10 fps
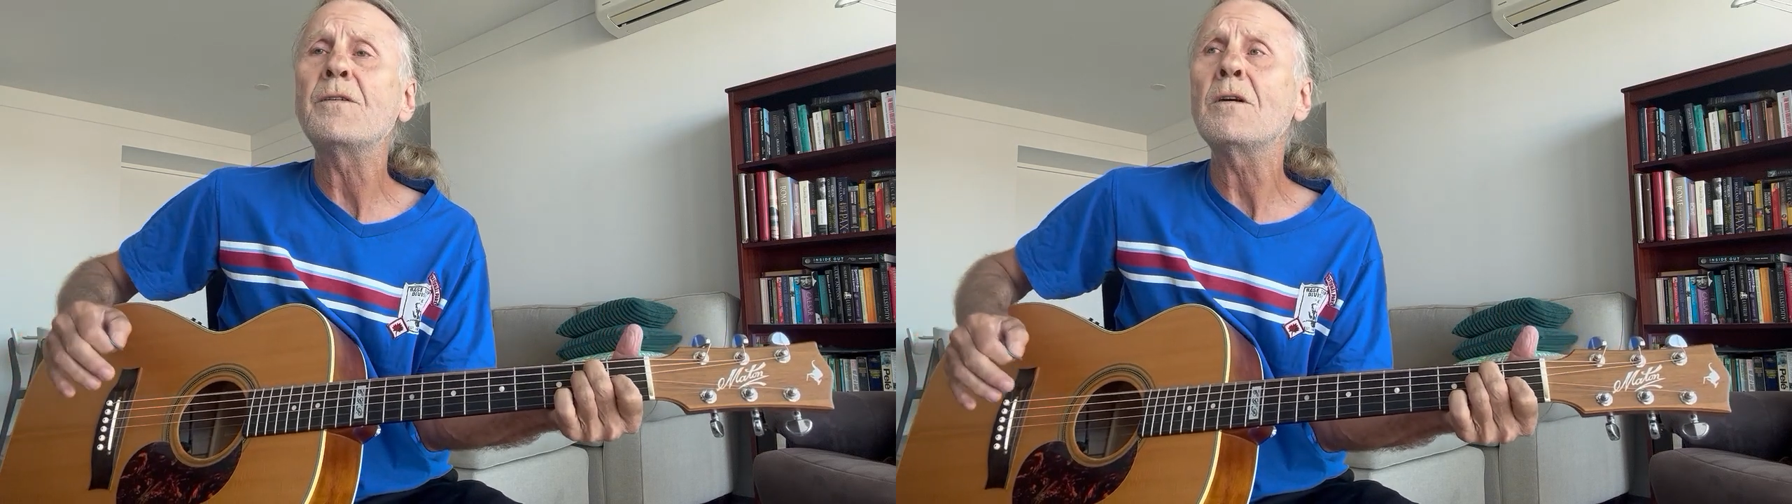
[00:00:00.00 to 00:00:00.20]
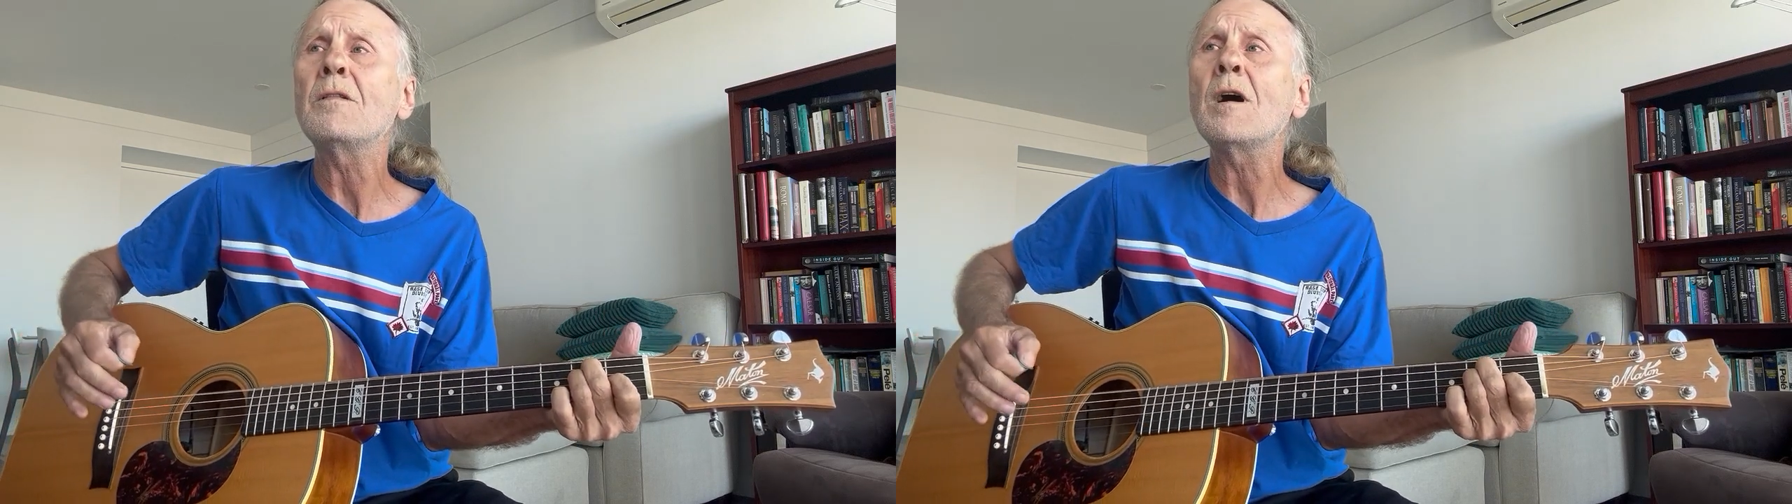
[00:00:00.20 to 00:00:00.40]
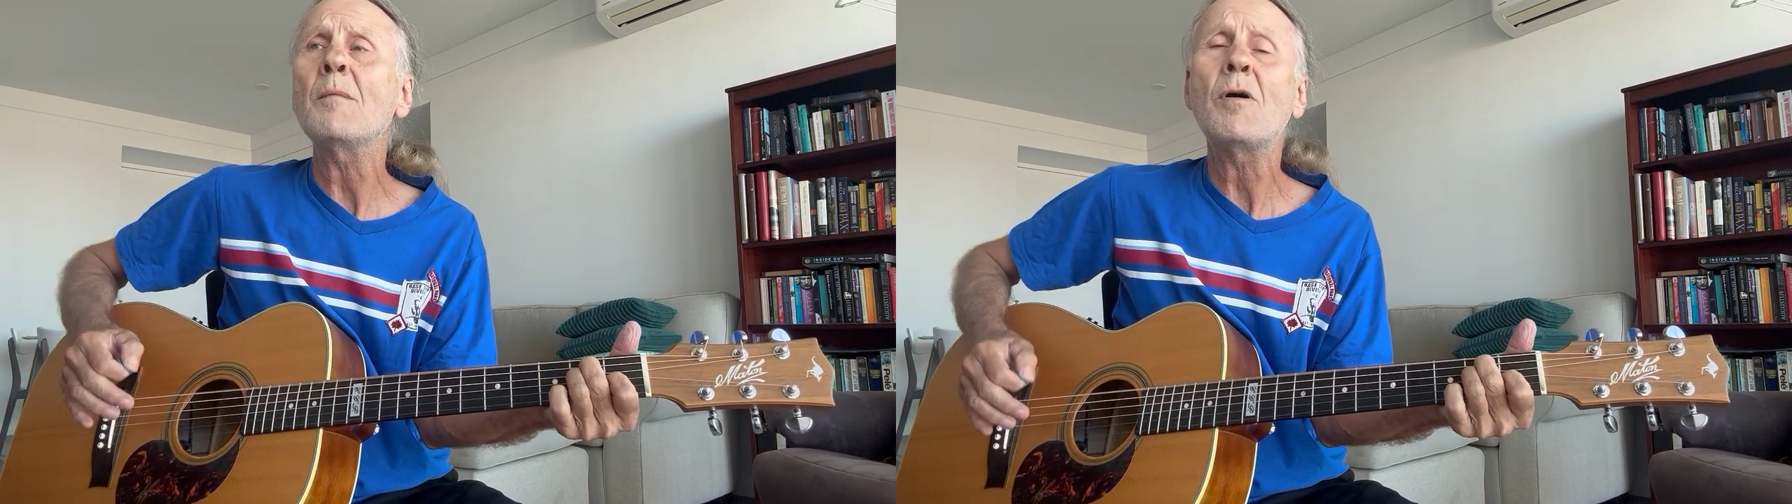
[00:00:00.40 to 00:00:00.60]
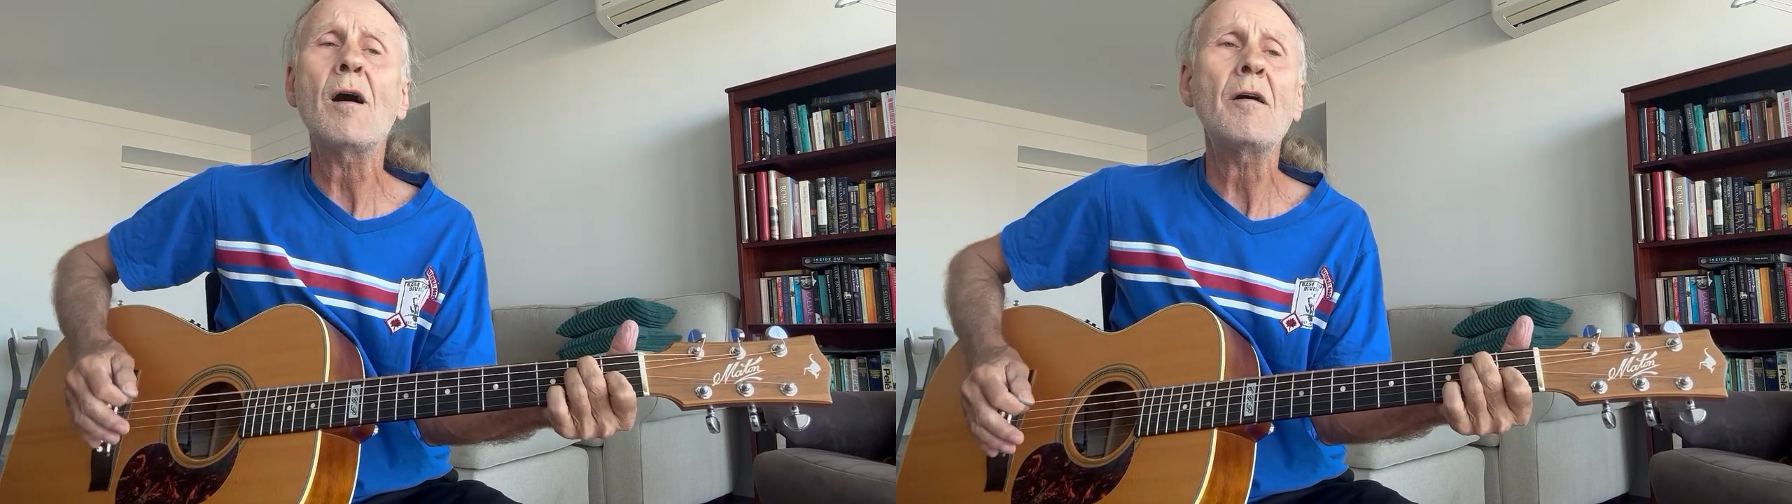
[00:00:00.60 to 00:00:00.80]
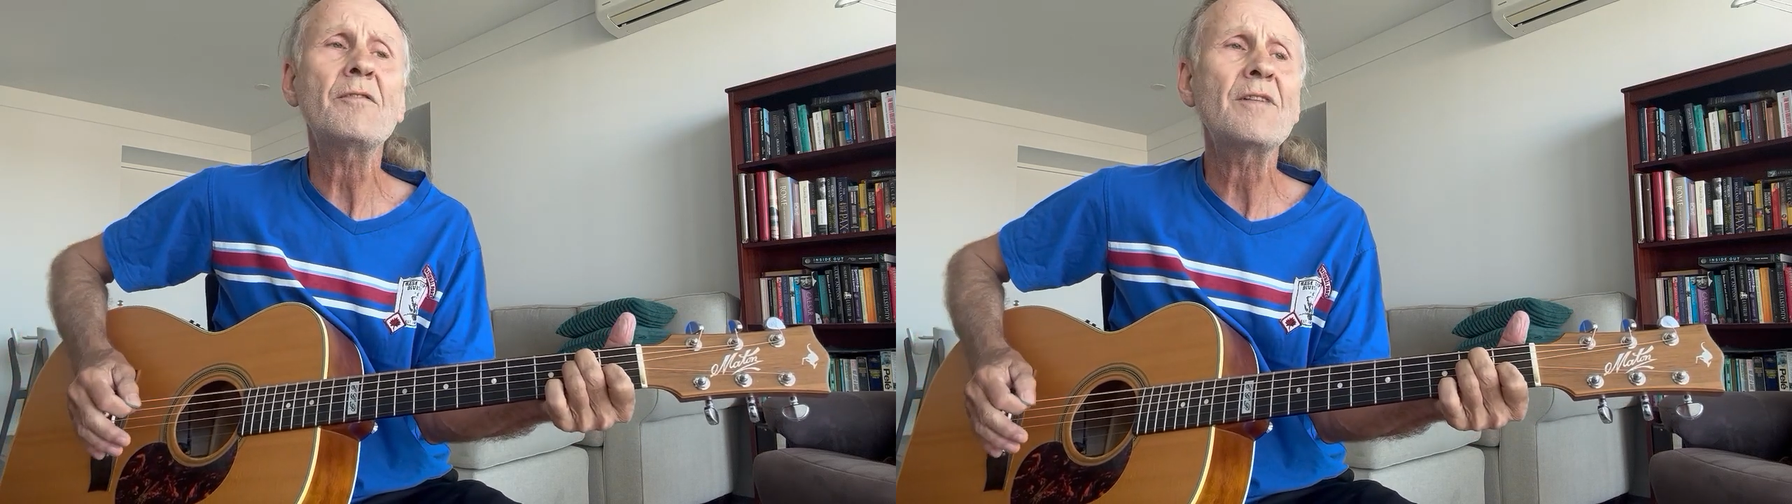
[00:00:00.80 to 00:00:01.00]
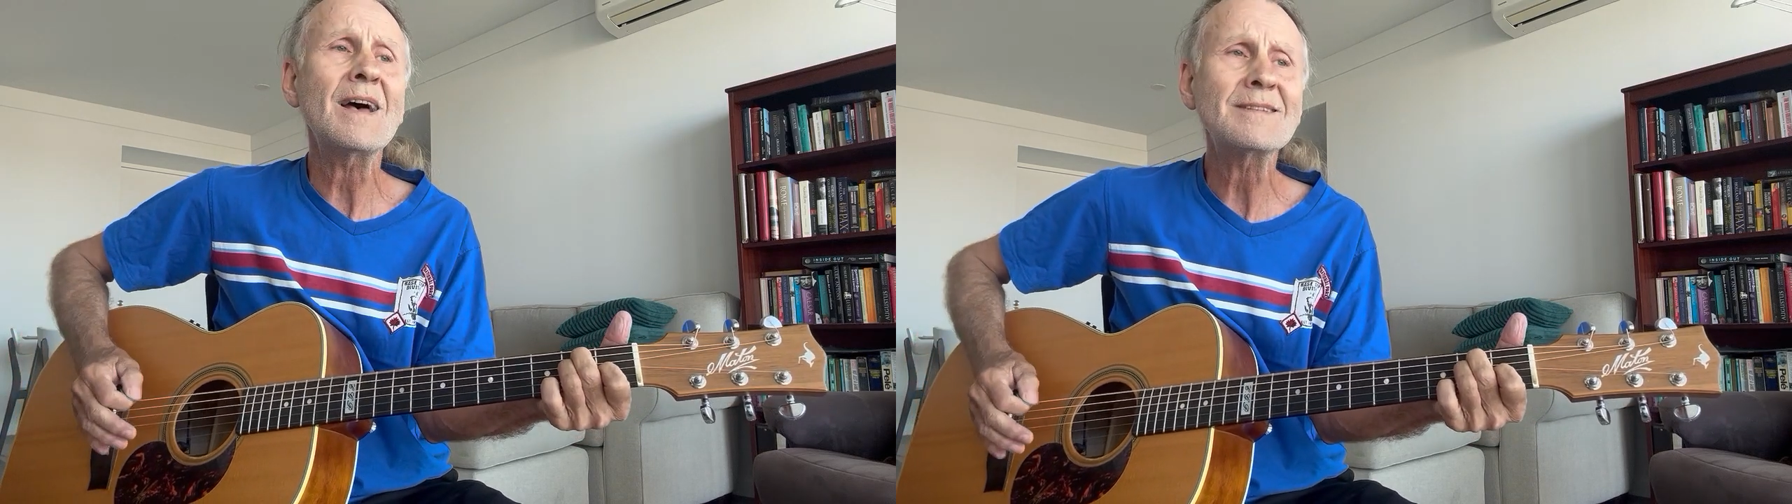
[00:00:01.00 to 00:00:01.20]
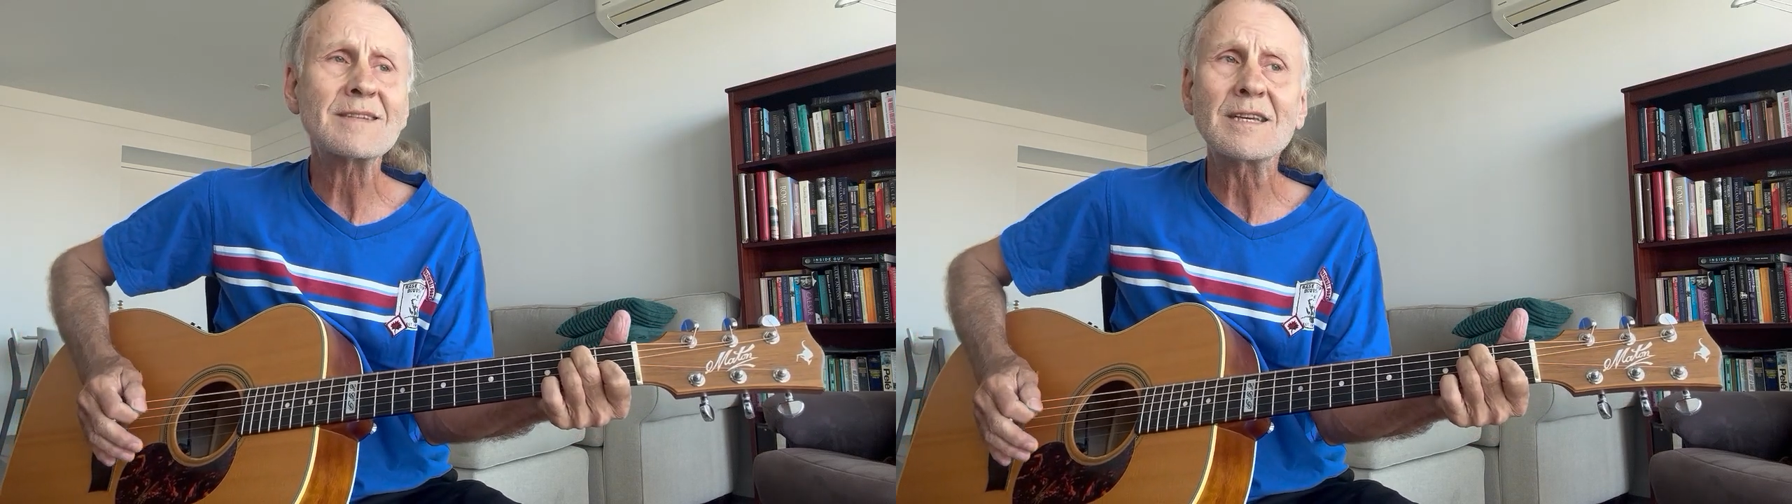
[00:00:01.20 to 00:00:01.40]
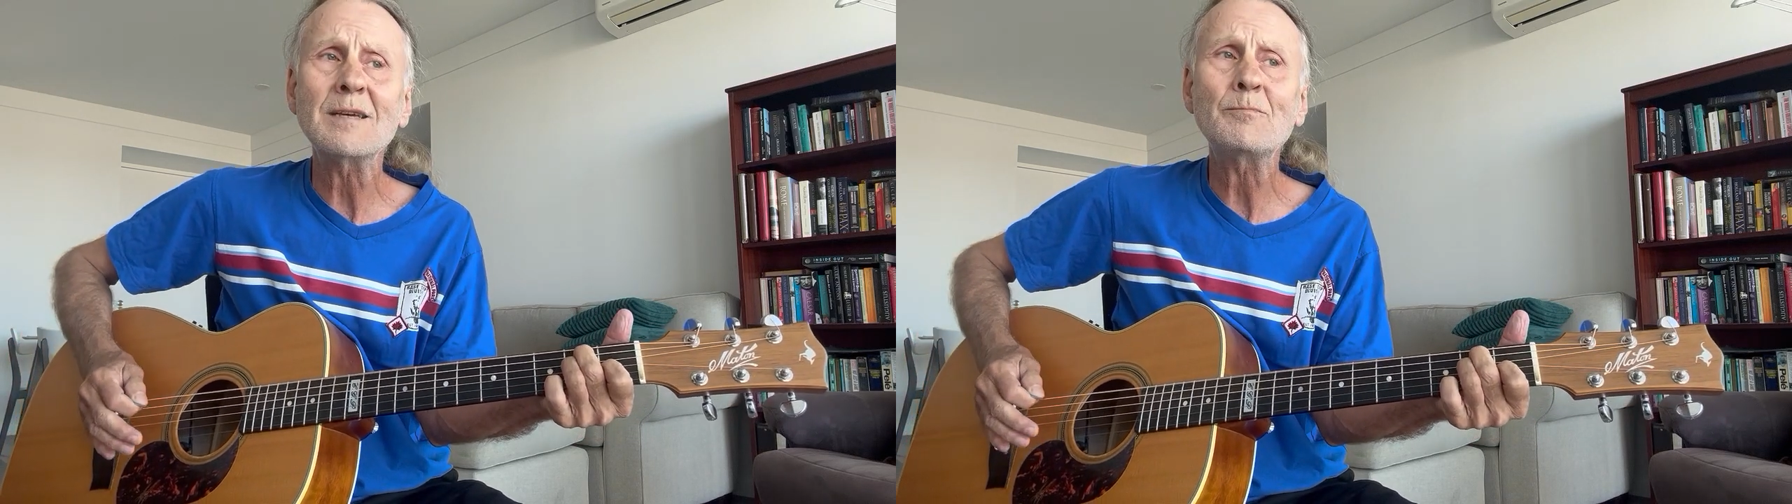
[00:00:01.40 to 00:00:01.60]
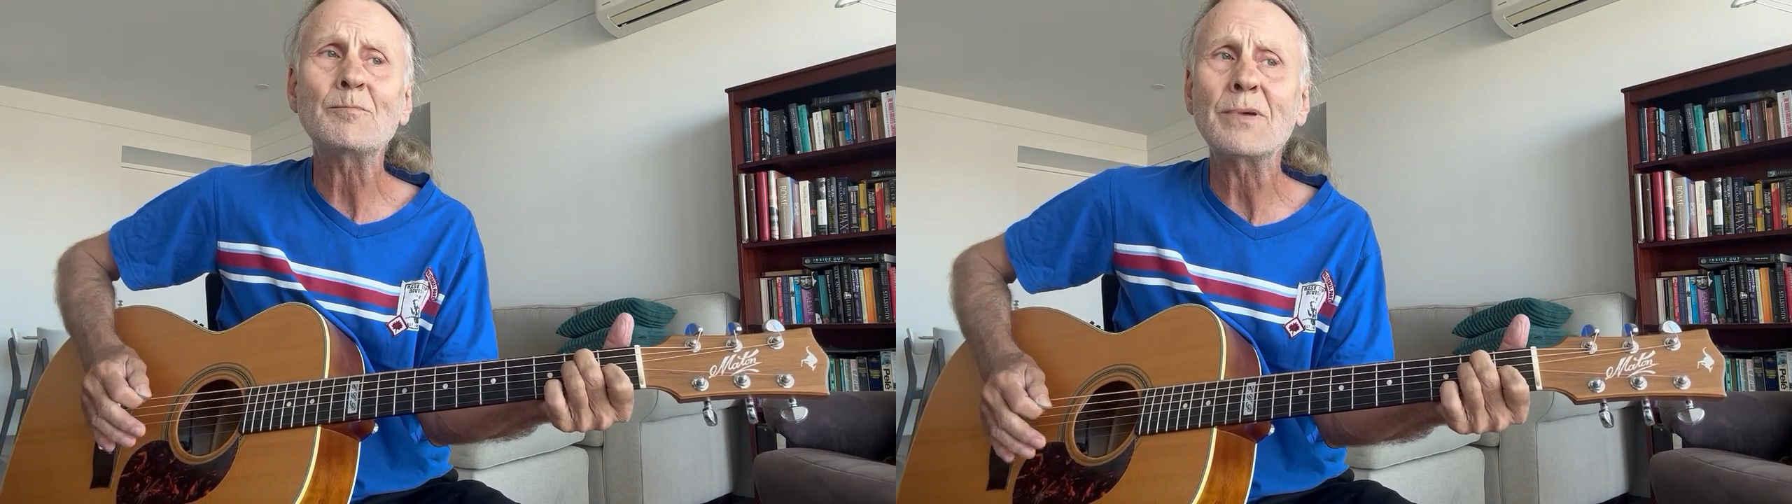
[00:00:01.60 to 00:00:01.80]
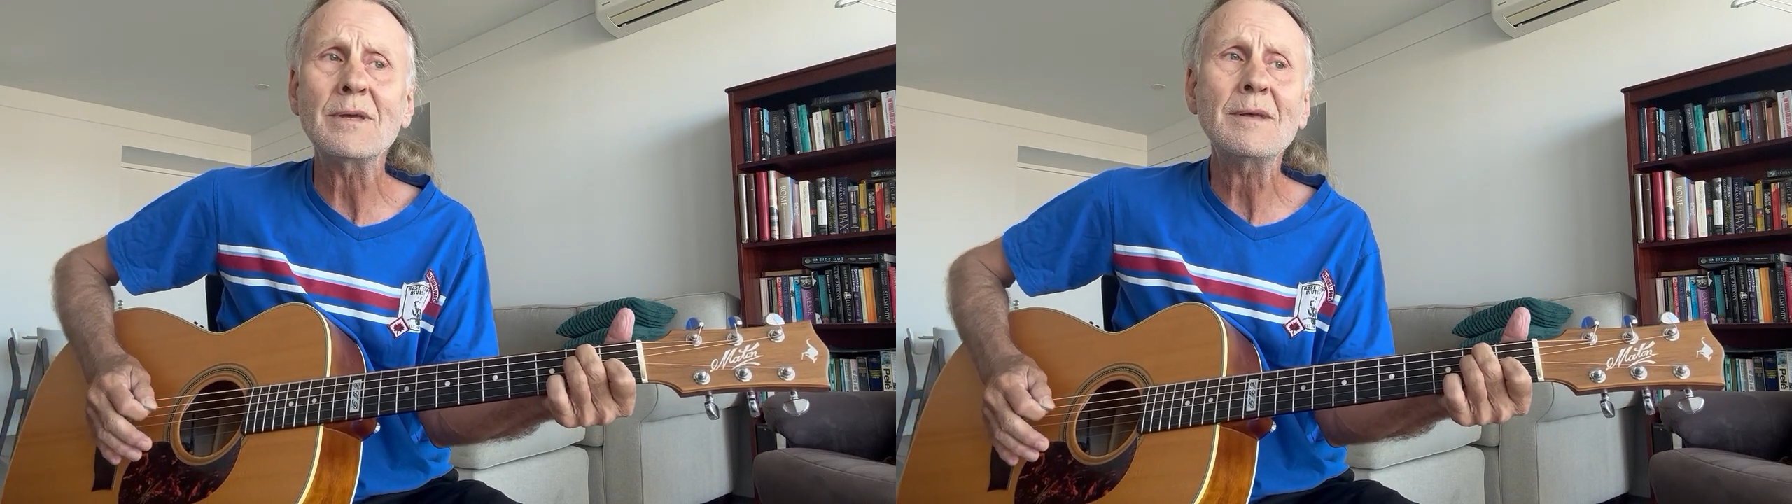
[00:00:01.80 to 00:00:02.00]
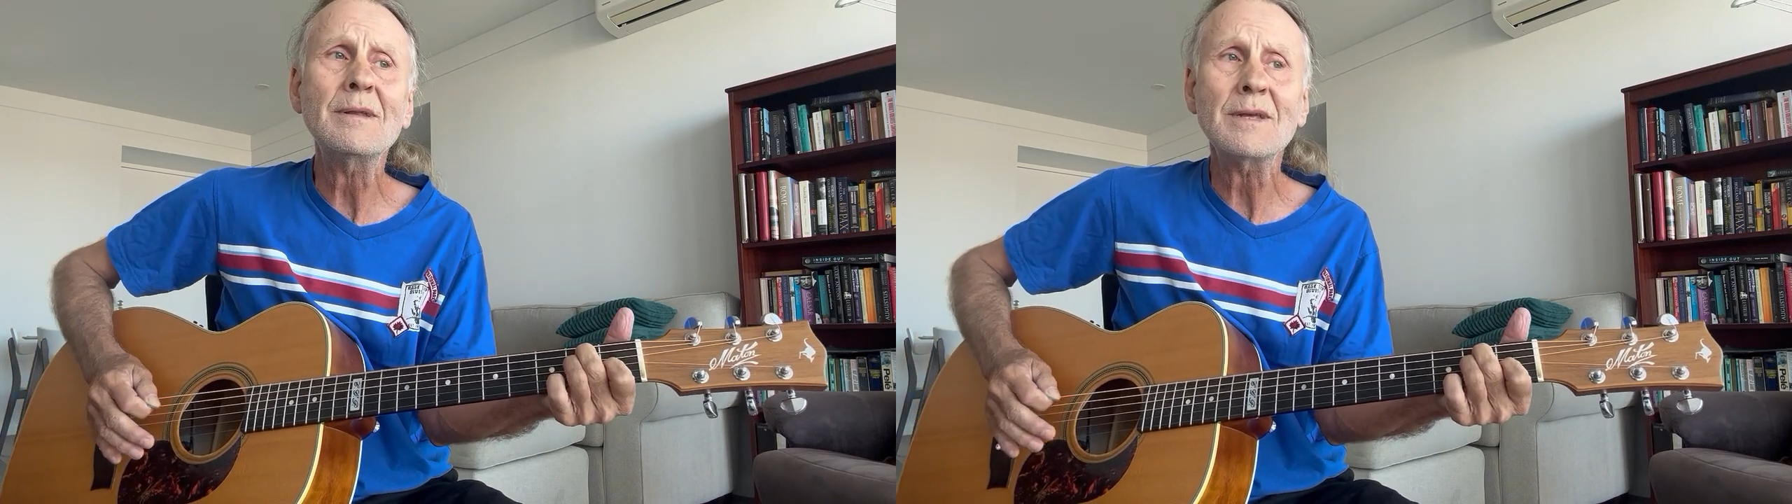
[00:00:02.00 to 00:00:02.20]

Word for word: filled up half that skip bin,